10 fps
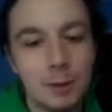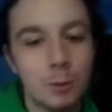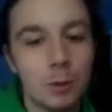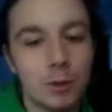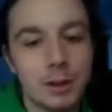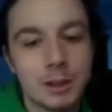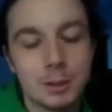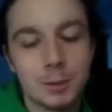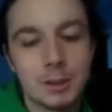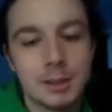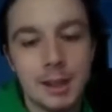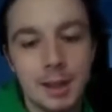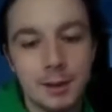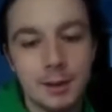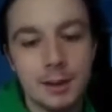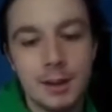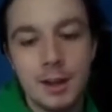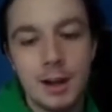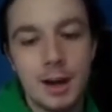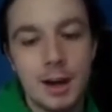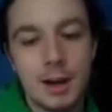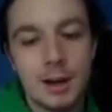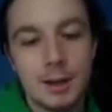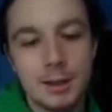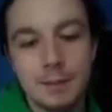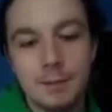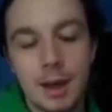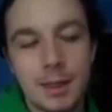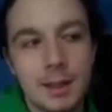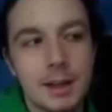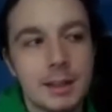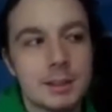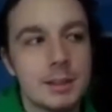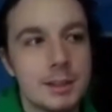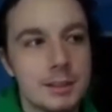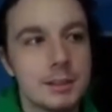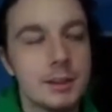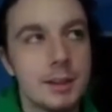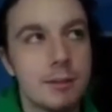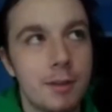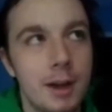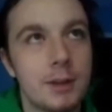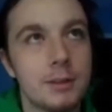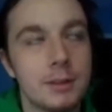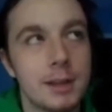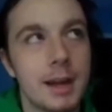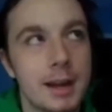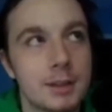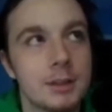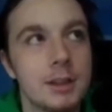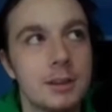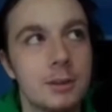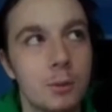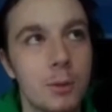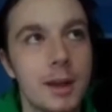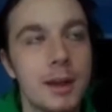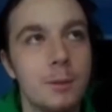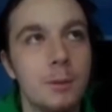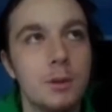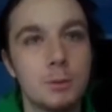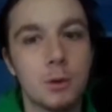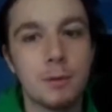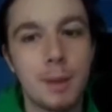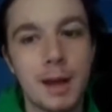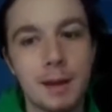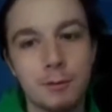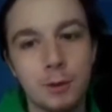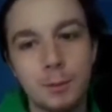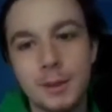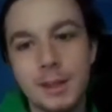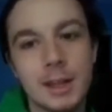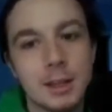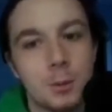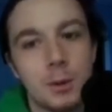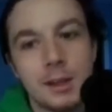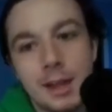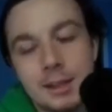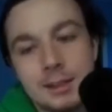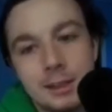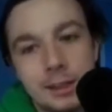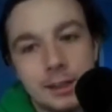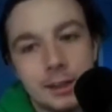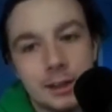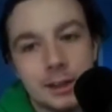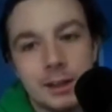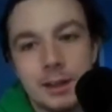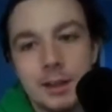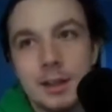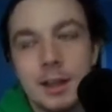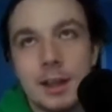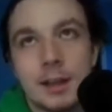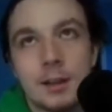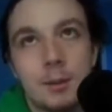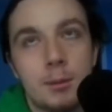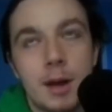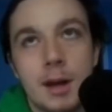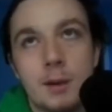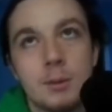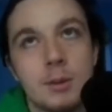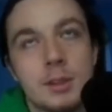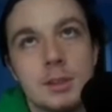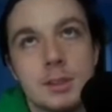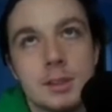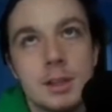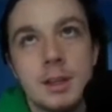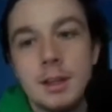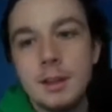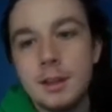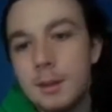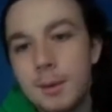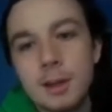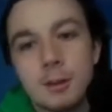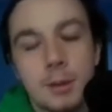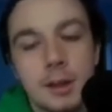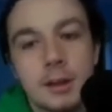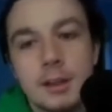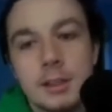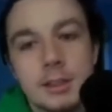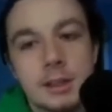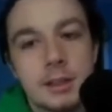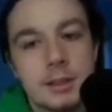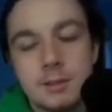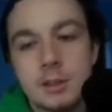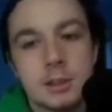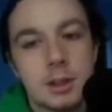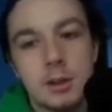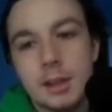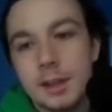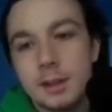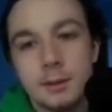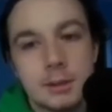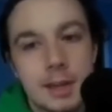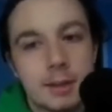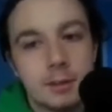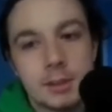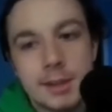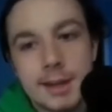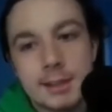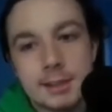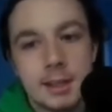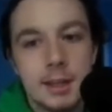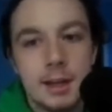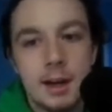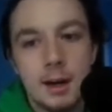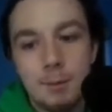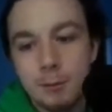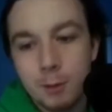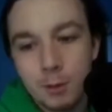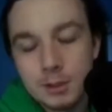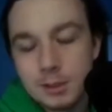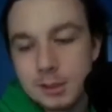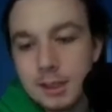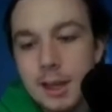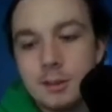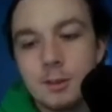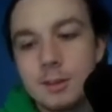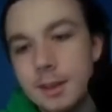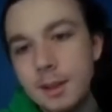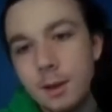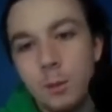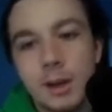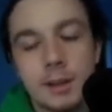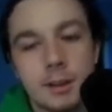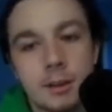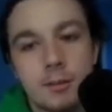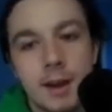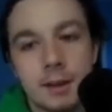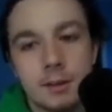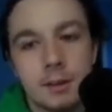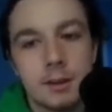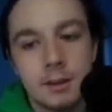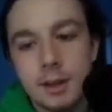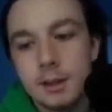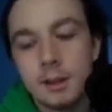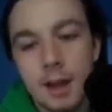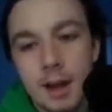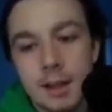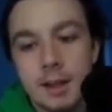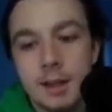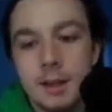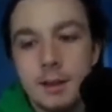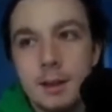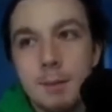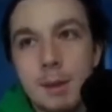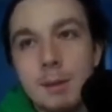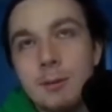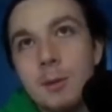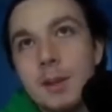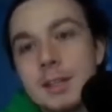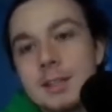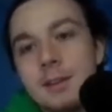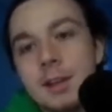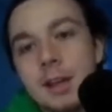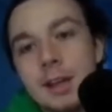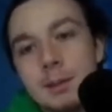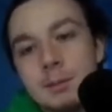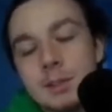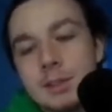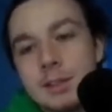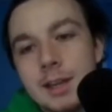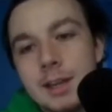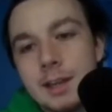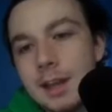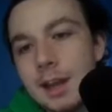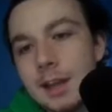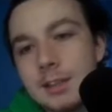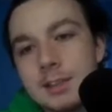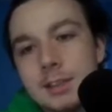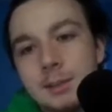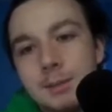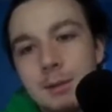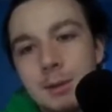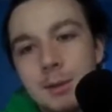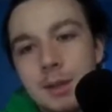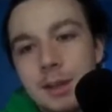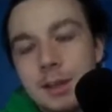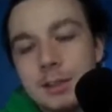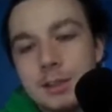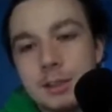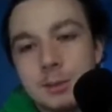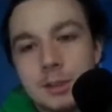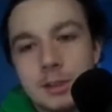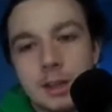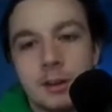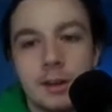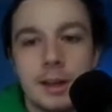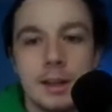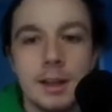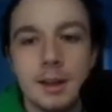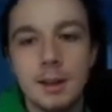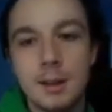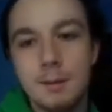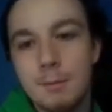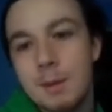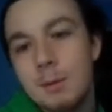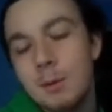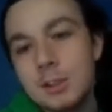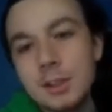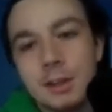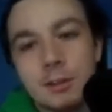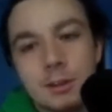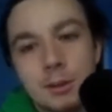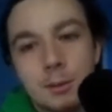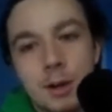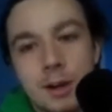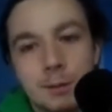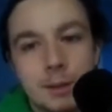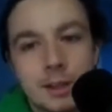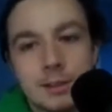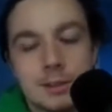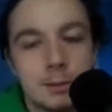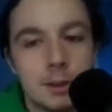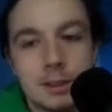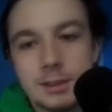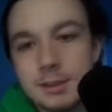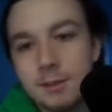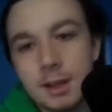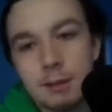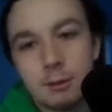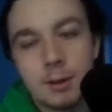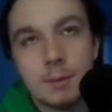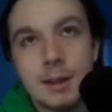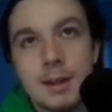Warriors were together, I think like statistically in the finals, like actually like Durant was more impactful. But then that 2018 year, like LeBron was the best player in the series if you just go like stats for stats. Of course, as you said, like winning does factor in it a lot. And maybe if it went like 7 games, then I could see it maybe being an instance where it's like, okay, like maybe we should give it to LeBron because he went 7 games with them.